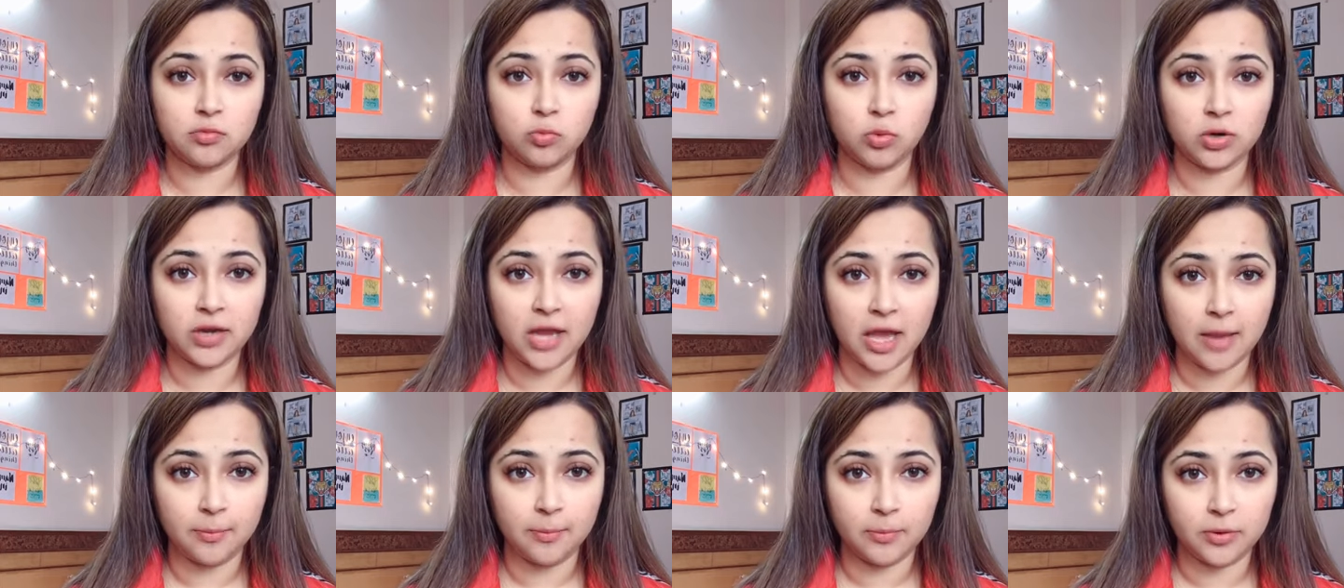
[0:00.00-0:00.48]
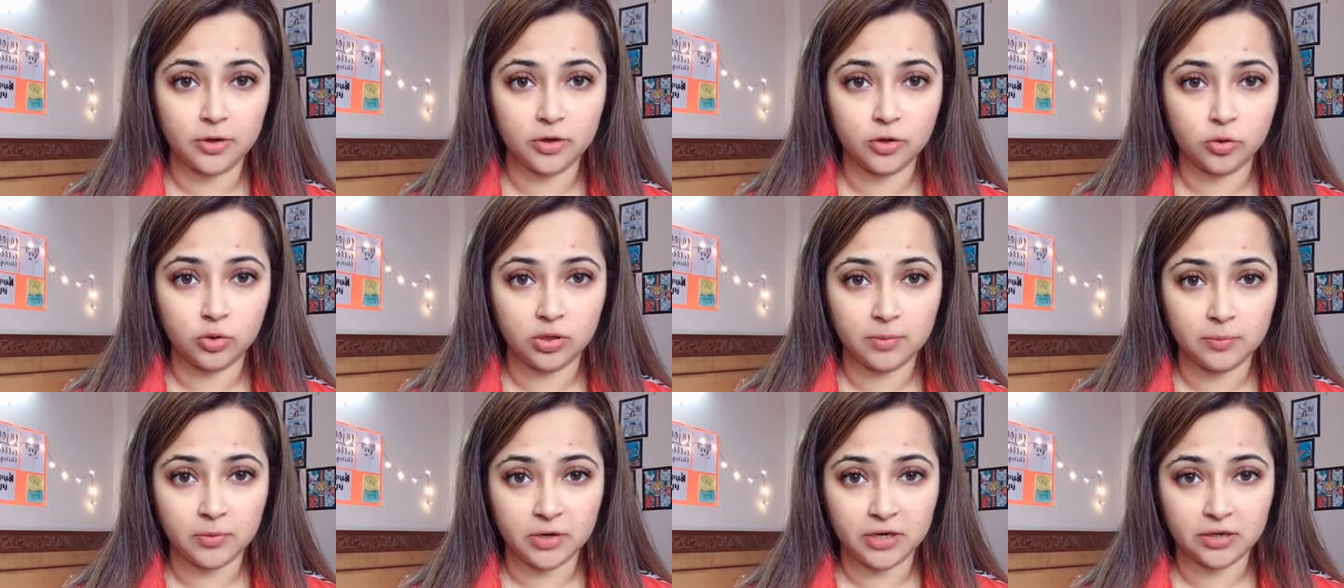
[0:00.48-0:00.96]
What happened
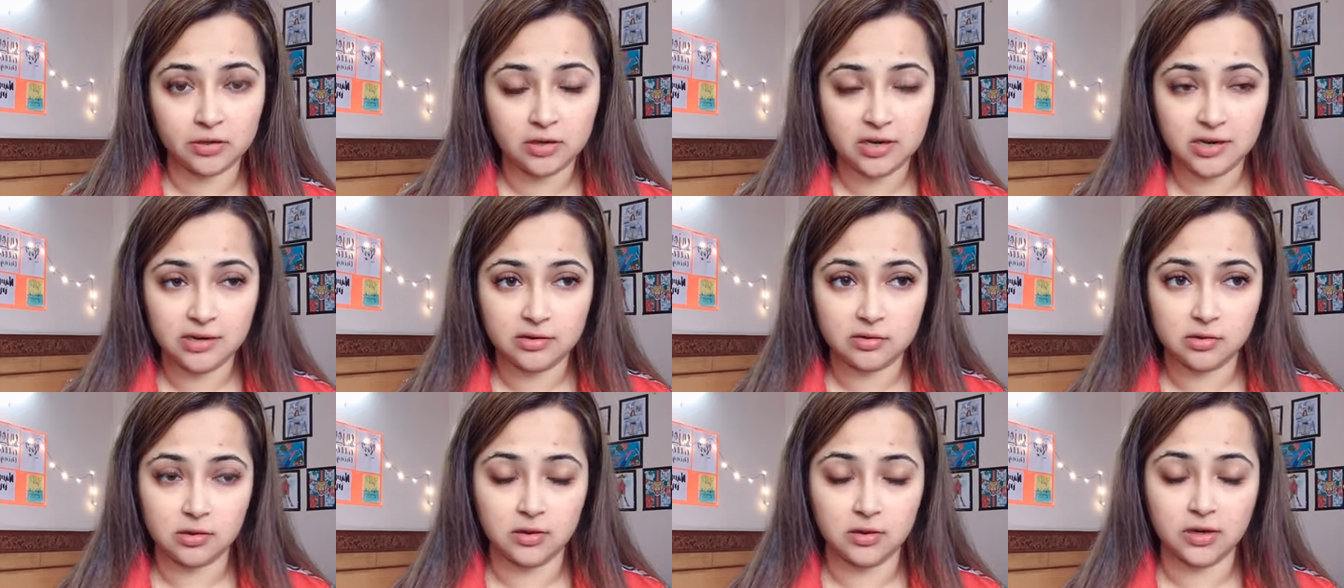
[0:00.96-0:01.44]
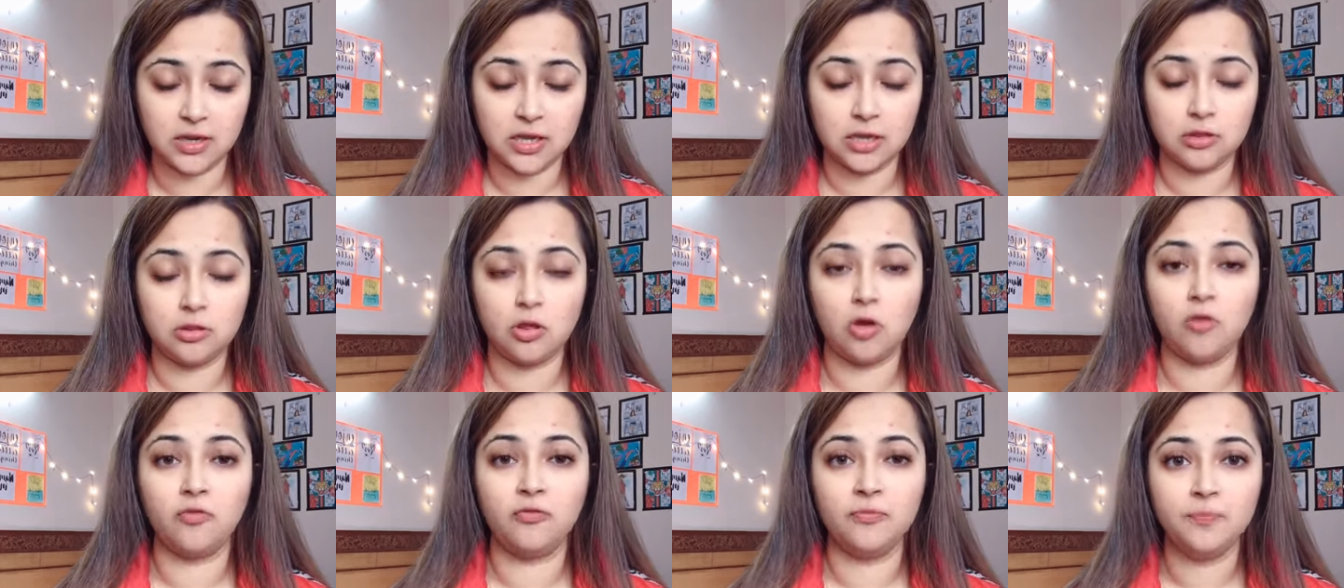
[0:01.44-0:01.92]
to the platelets in case
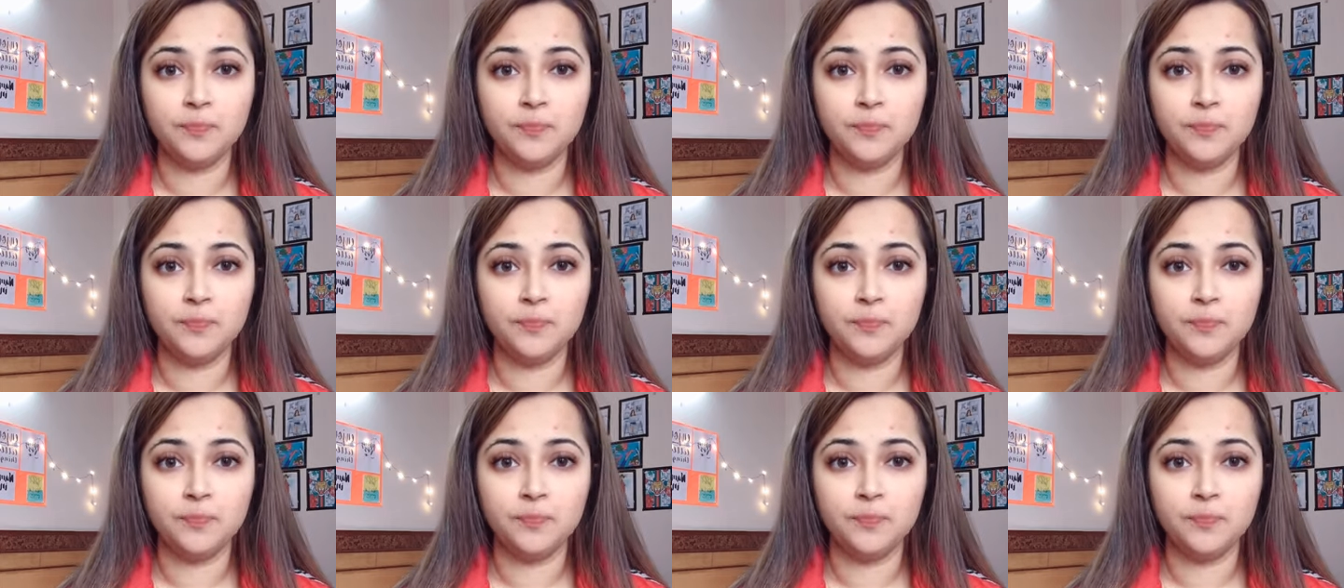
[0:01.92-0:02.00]
of